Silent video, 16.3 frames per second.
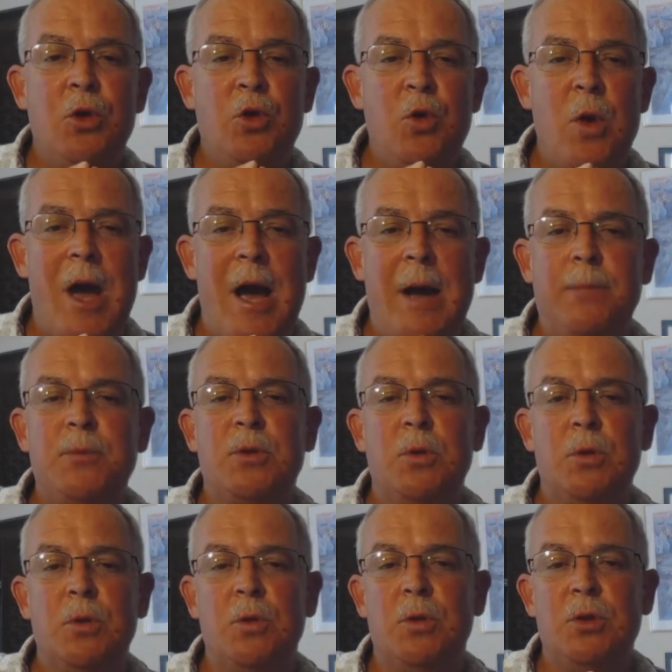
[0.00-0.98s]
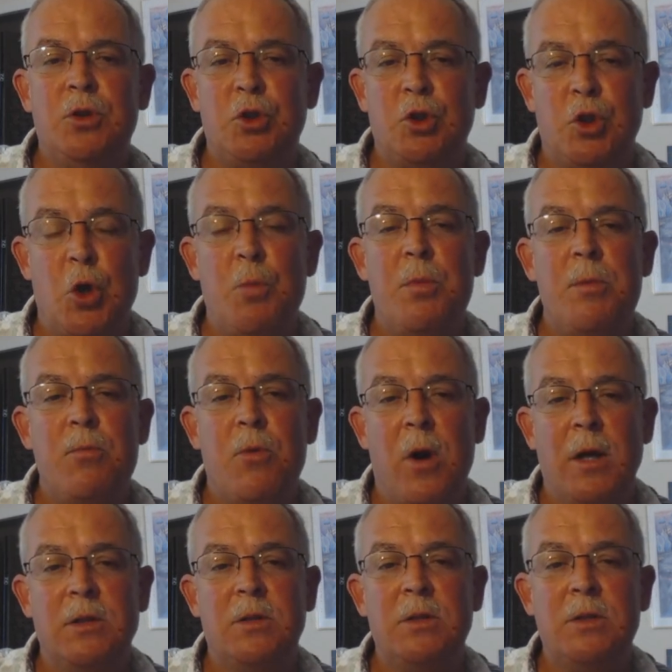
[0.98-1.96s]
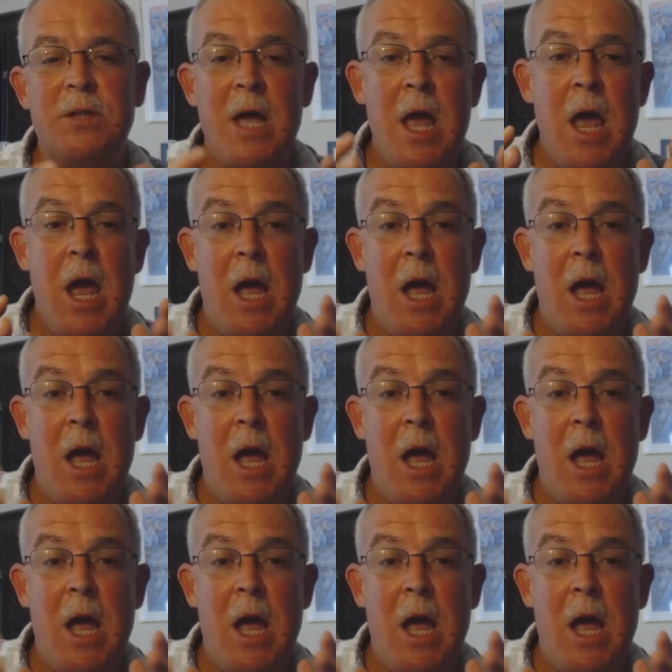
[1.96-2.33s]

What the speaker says: to absolutely stupid prices.